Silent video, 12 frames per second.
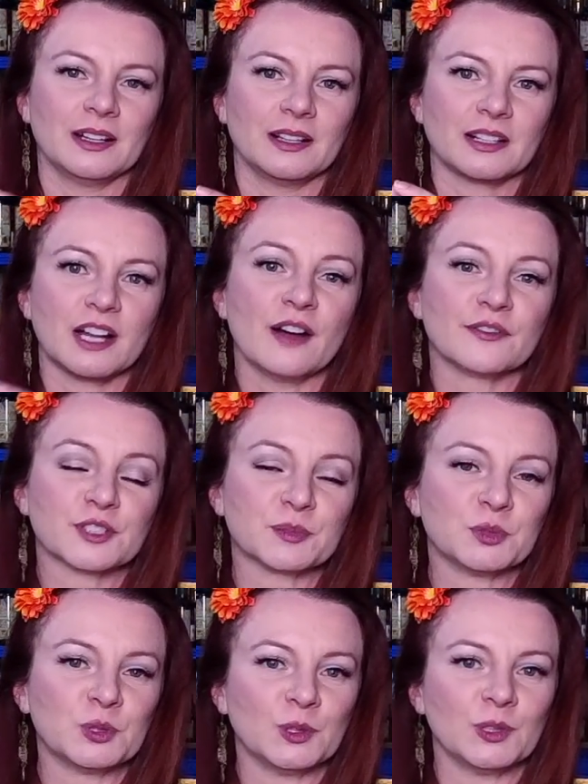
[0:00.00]

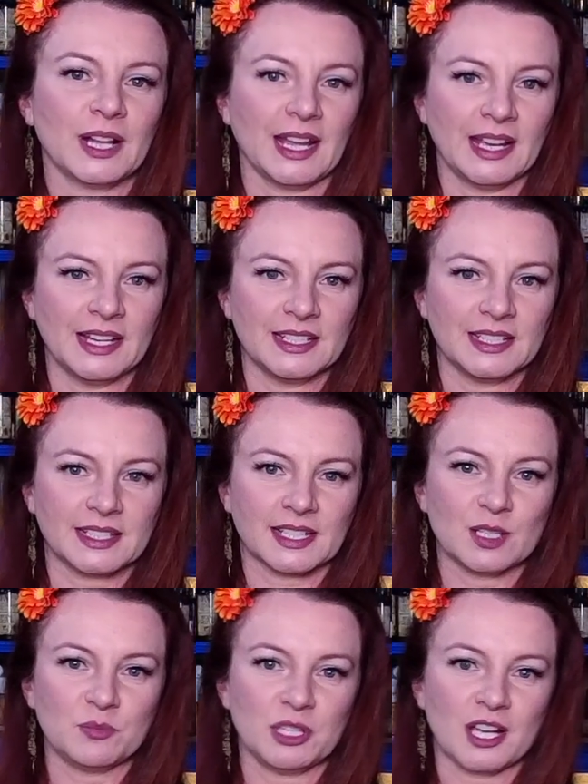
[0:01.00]
comfortable, and it's going
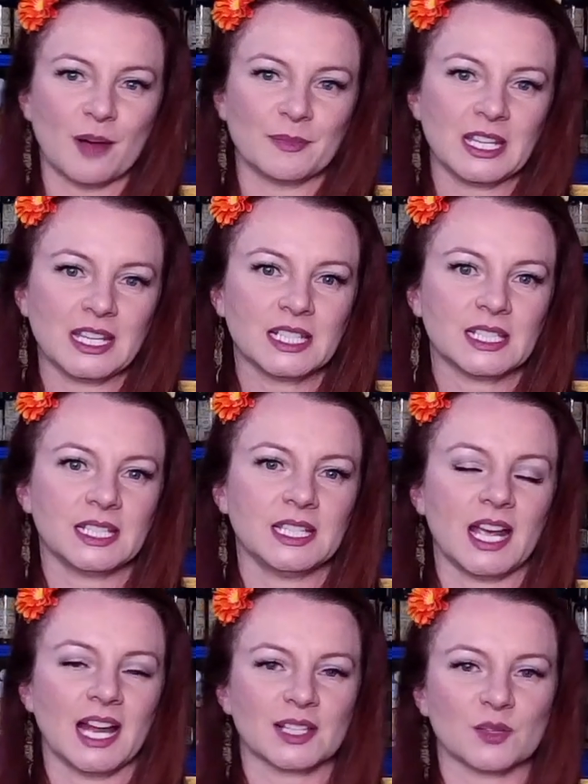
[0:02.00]
to become easy
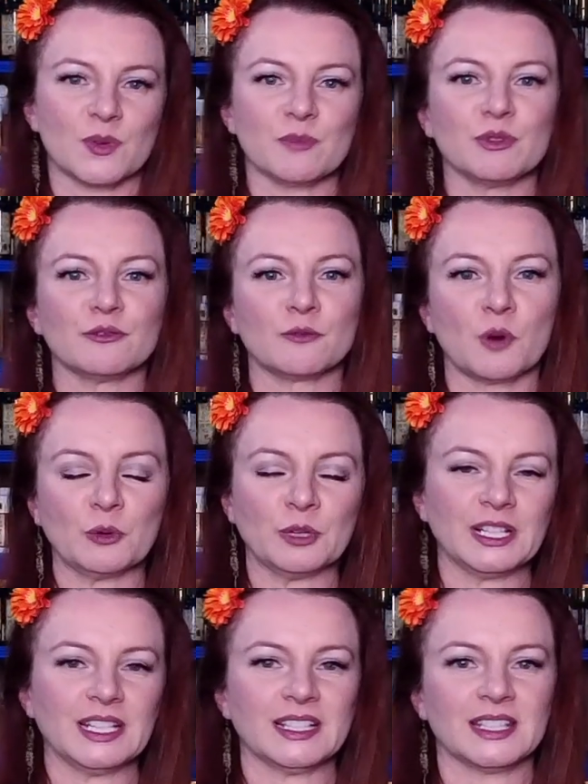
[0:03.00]
as we move
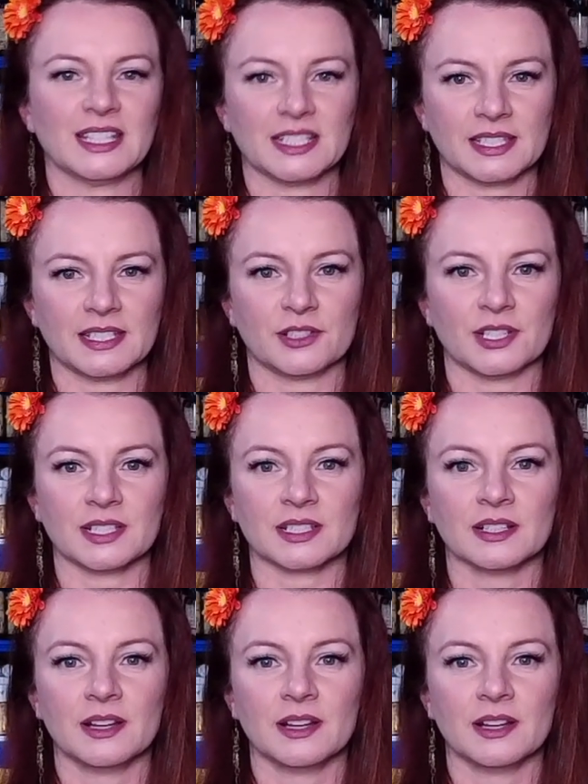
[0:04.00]
forward in this series.